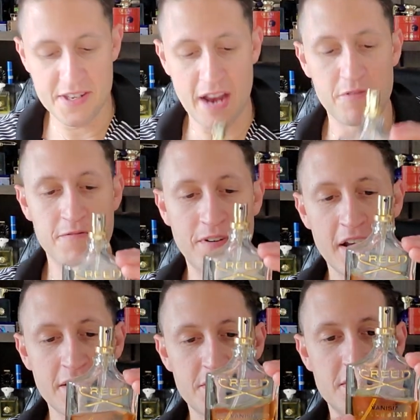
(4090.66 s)

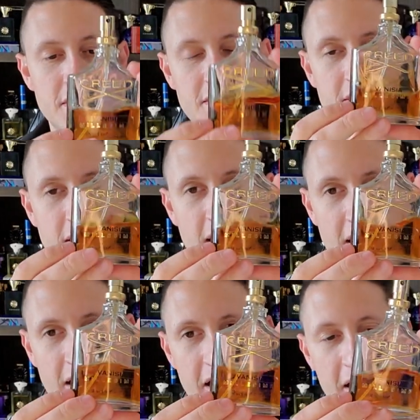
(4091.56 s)
sacrificed
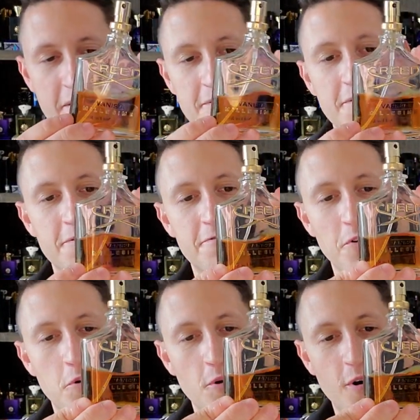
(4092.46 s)
uh,
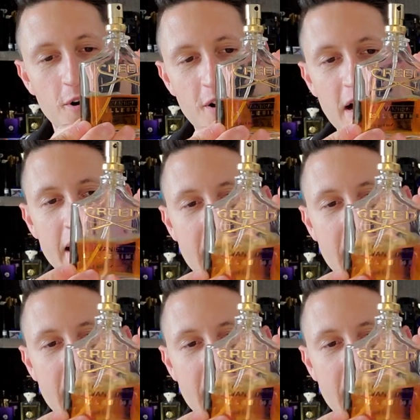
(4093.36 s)
for a